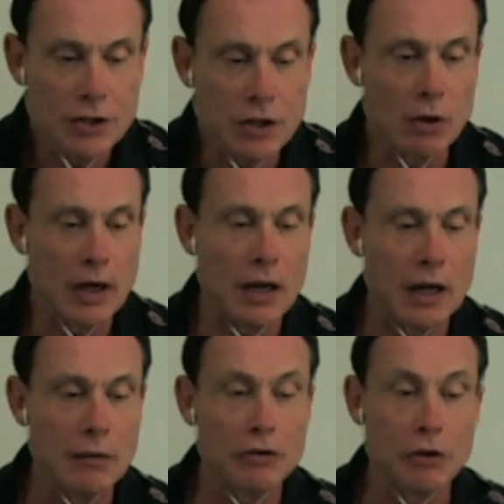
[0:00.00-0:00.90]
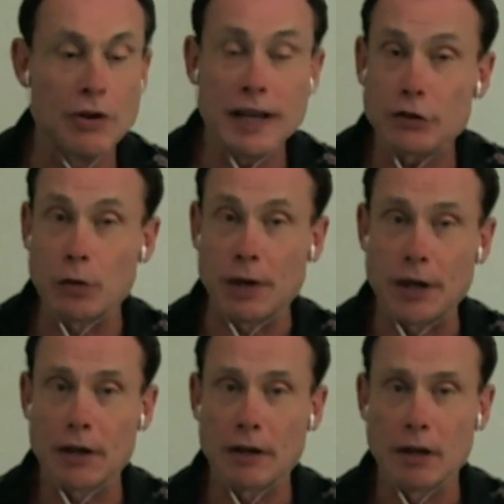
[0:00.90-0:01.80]
So, uh, so next
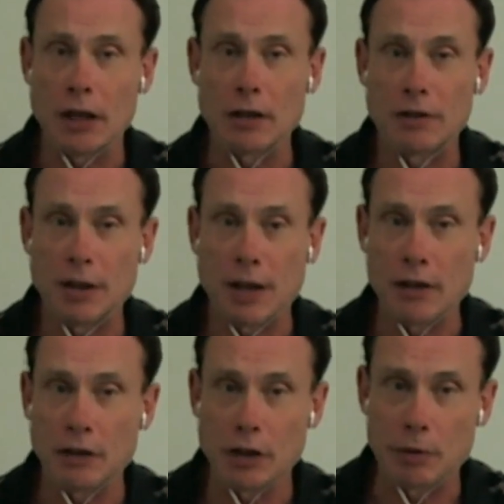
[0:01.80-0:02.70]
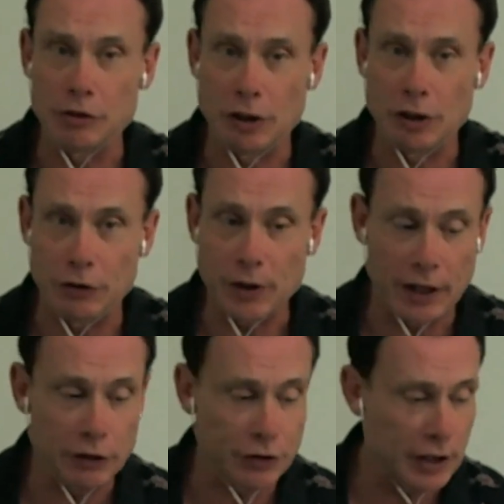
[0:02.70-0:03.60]
week, uh, Dan, you're going to present a few
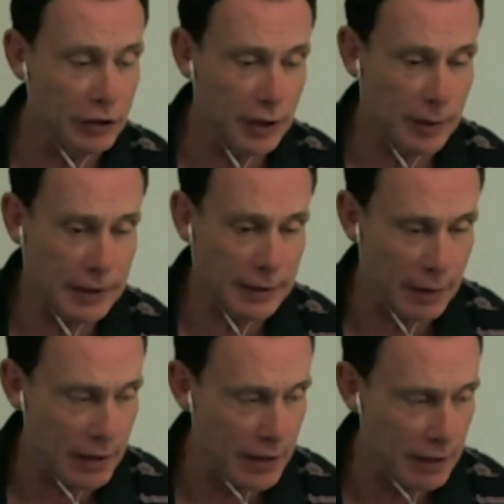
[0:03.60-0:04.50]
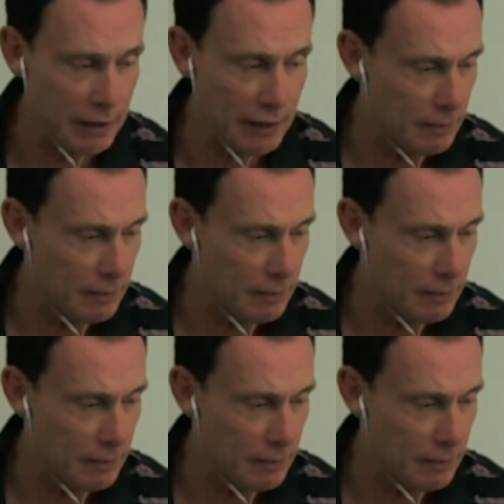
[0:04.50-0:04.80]
case studies around that.